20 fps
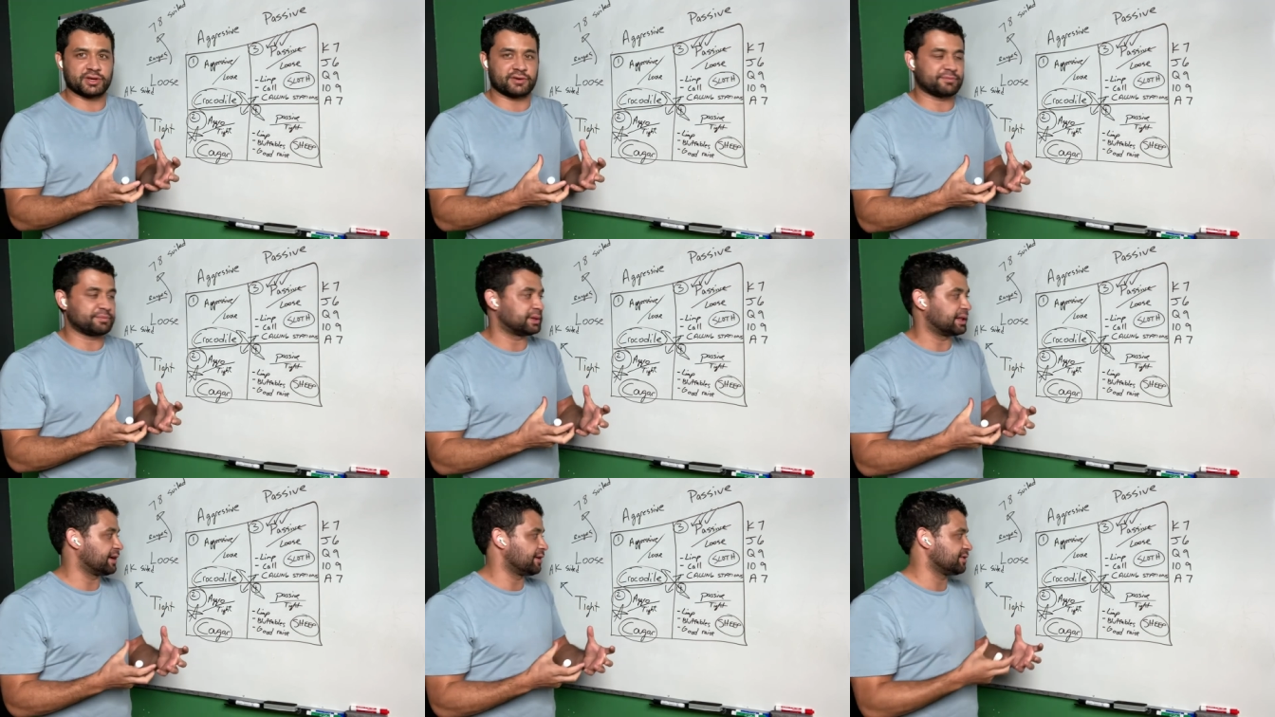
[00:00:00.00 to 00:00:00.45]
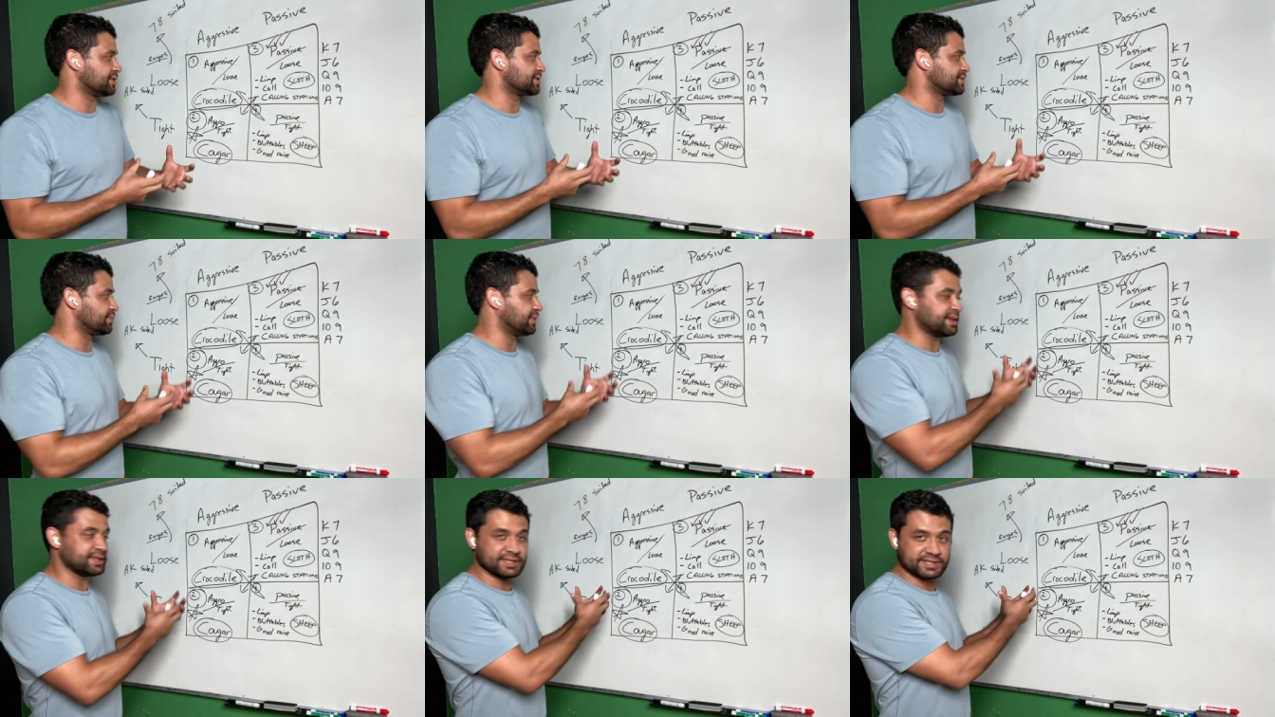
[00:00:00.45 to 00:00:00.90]
of
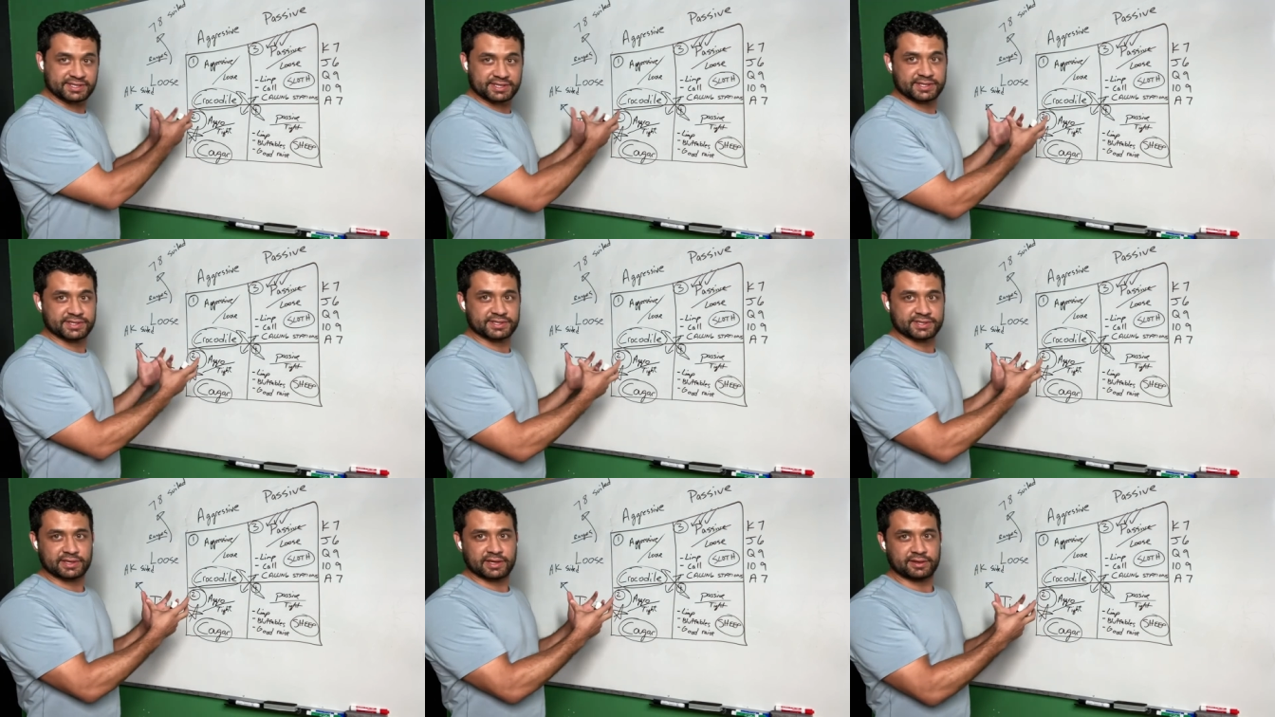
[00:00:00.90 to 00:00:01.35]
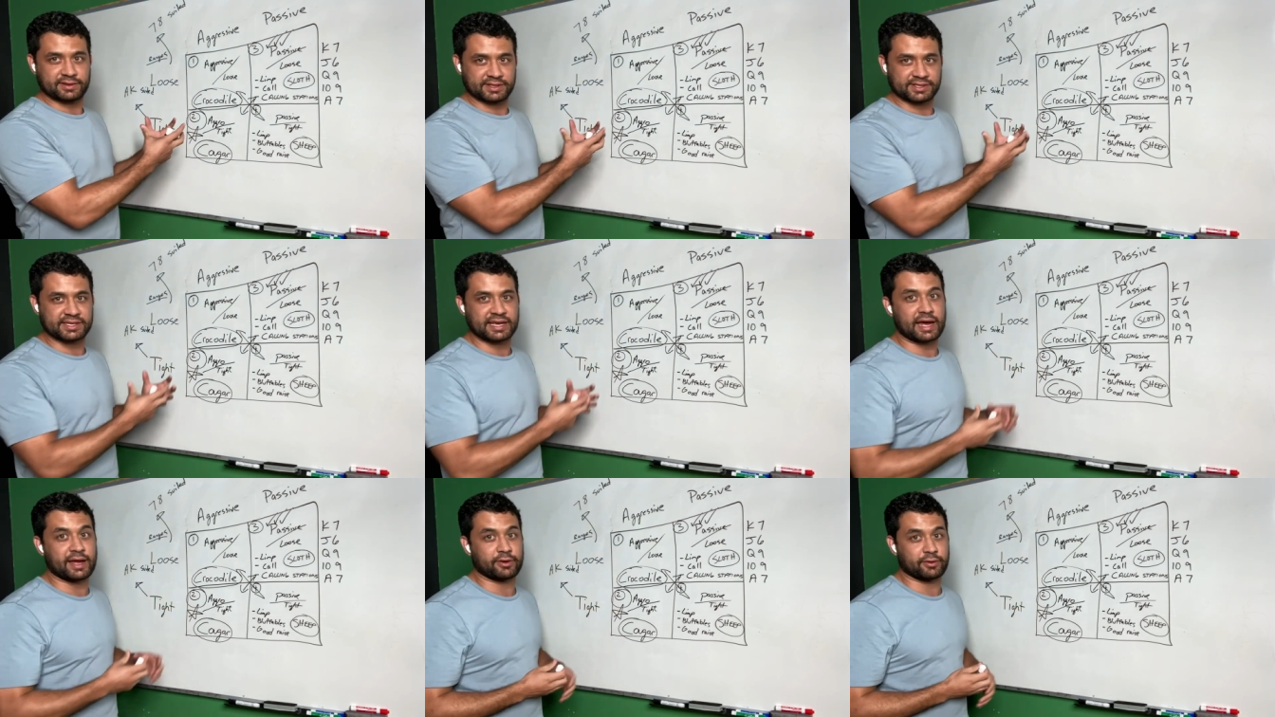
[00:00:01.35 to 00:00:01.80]
players' weaknesses in
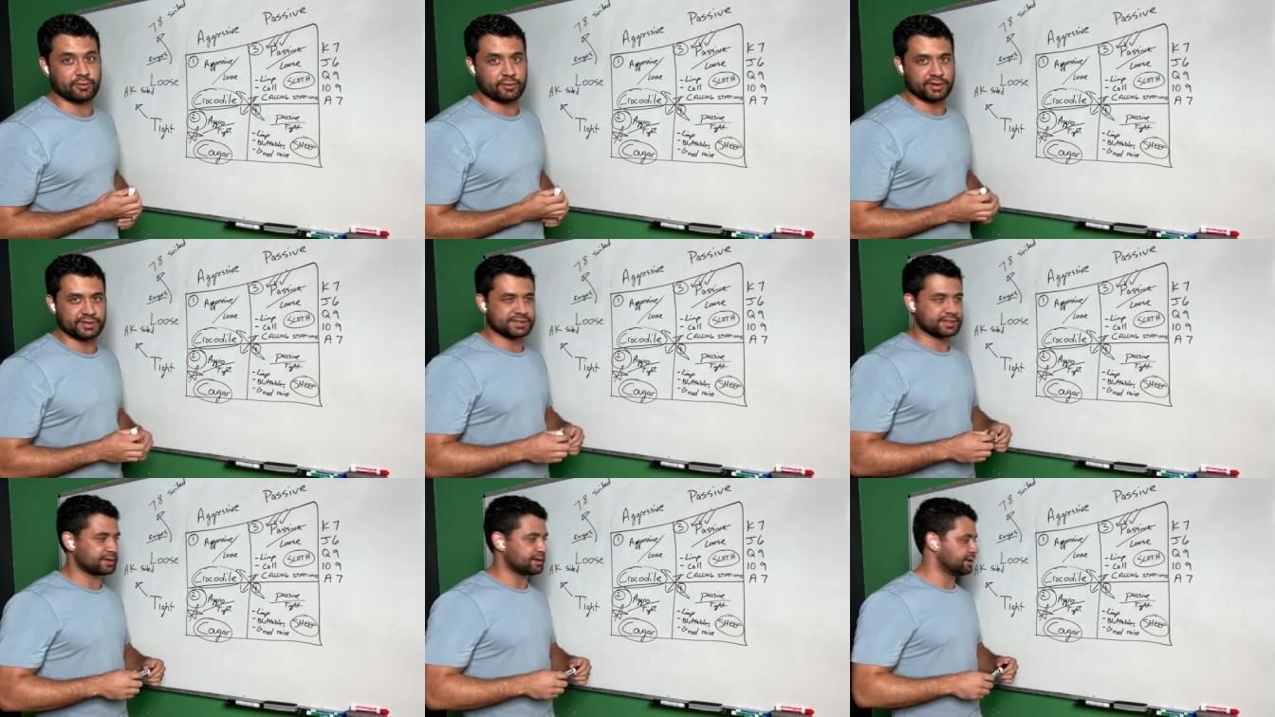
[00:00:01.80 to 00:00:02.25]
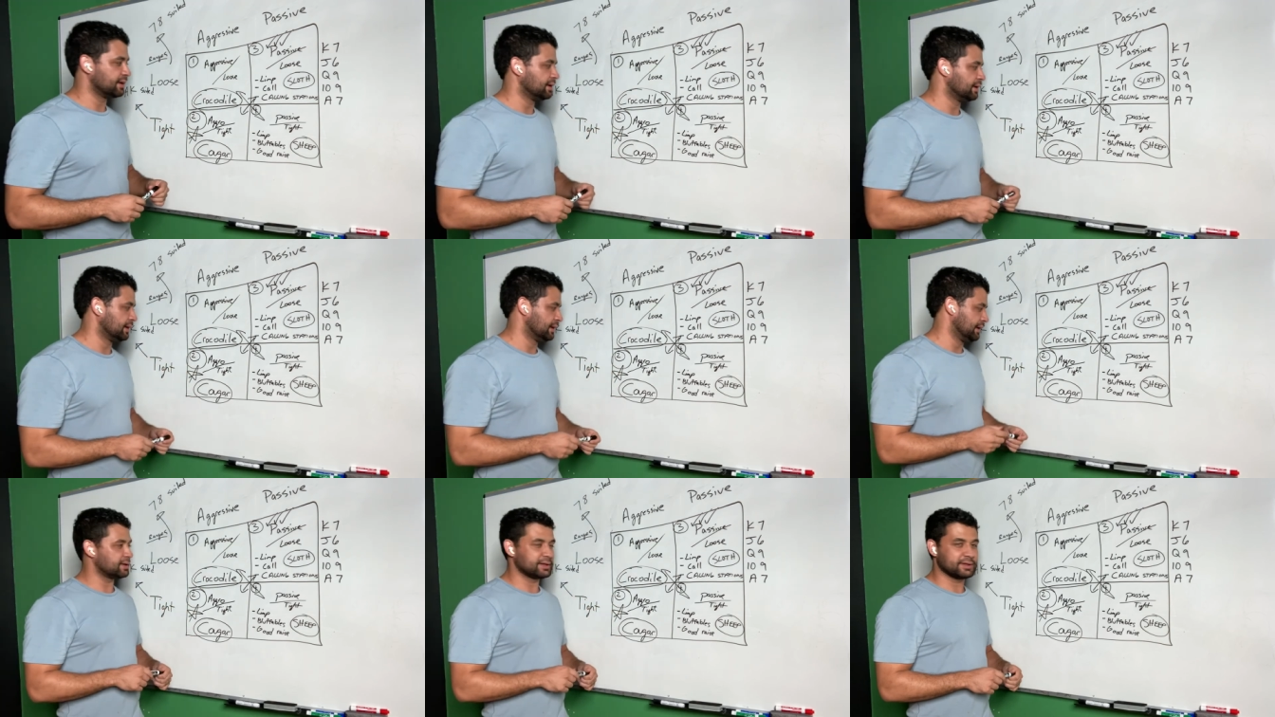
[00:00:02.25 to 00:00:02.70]
these categories.
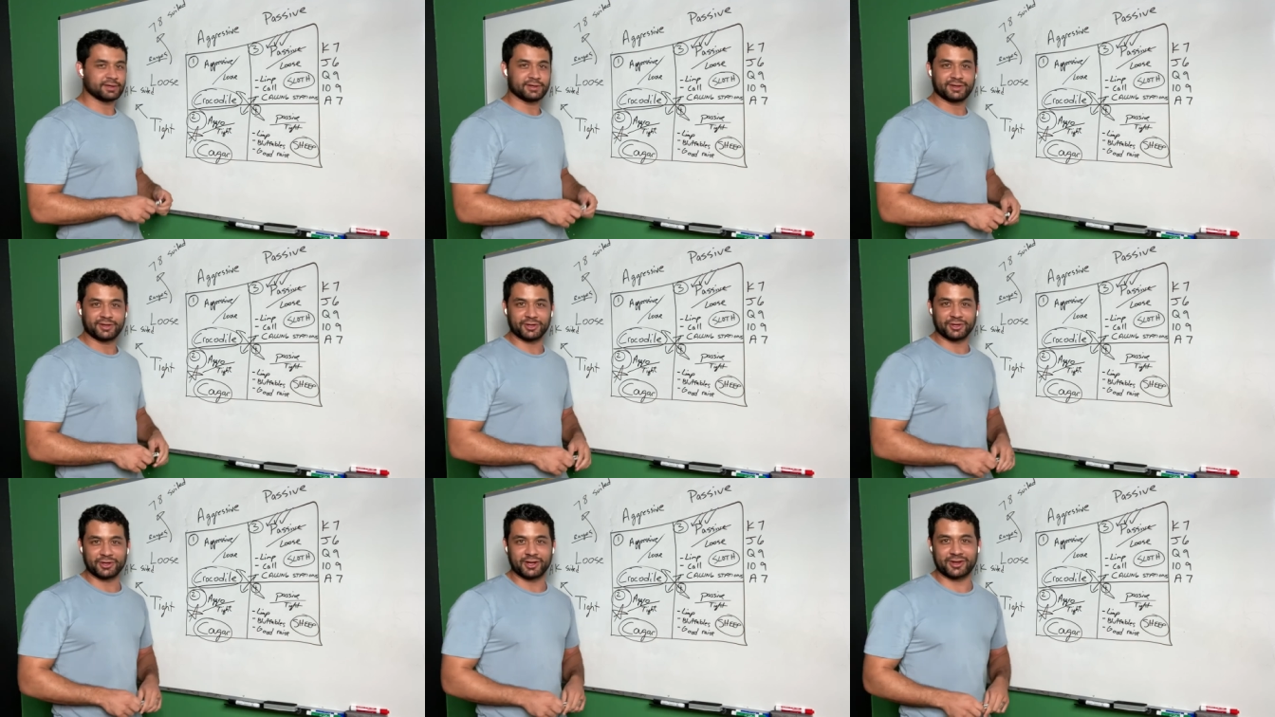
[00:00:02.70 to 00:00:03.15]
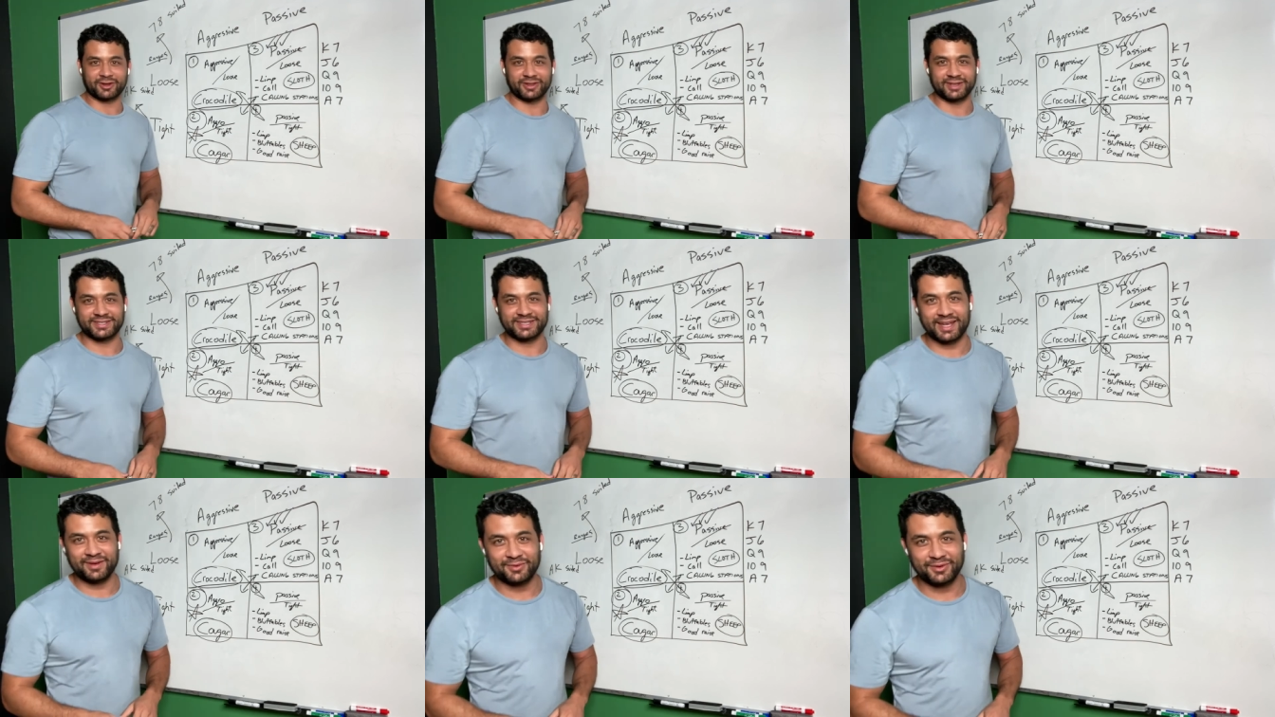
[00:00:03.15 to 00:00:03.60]
Good luck on
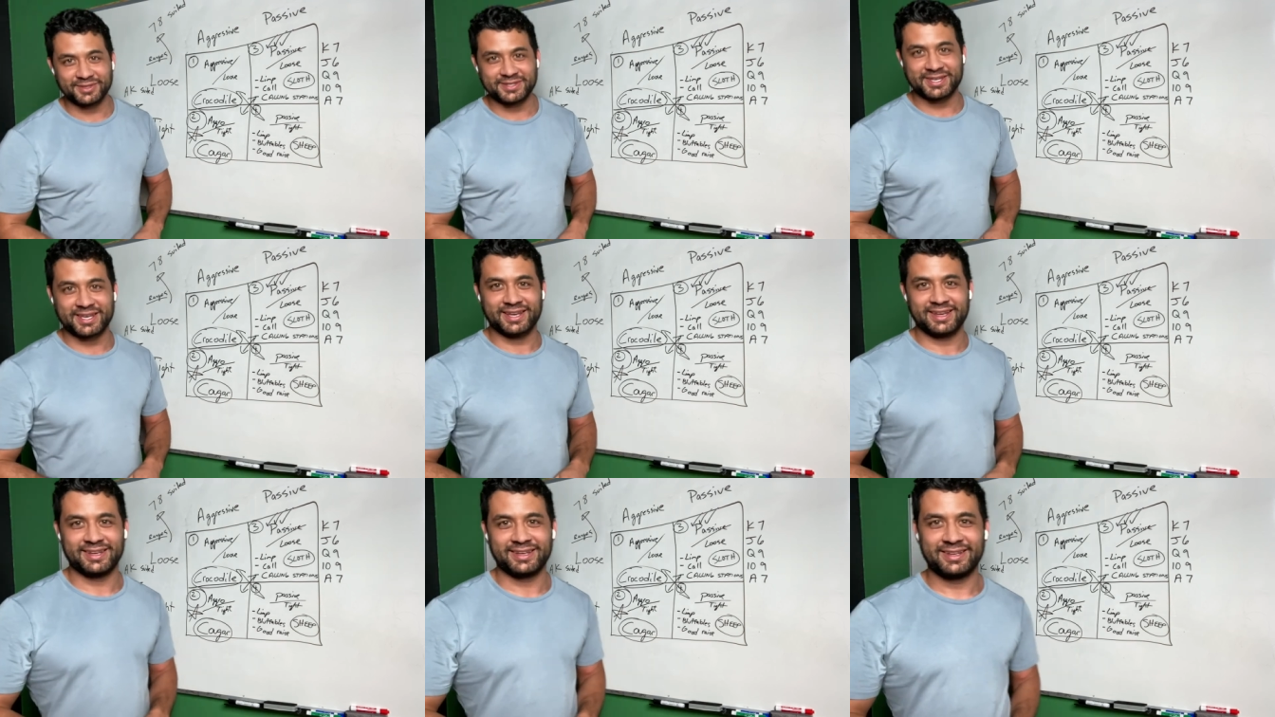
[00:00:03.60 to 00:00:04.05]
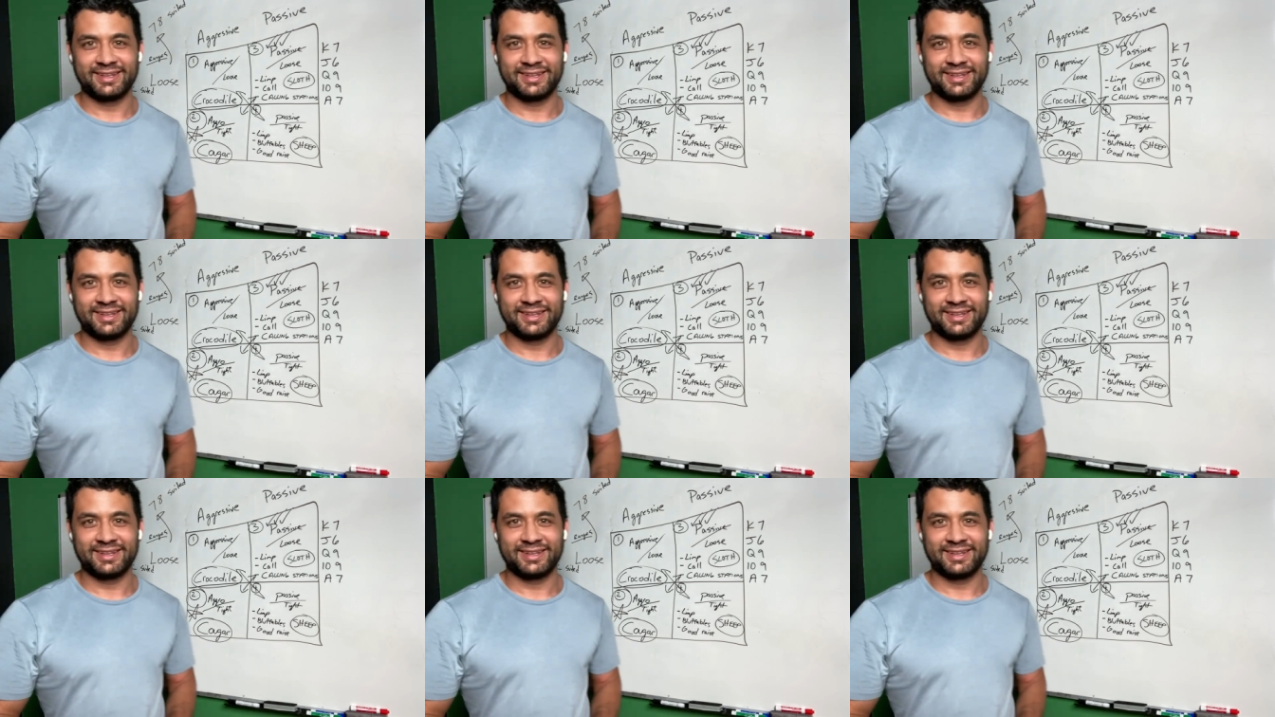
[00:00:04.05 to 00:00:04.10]
the tables.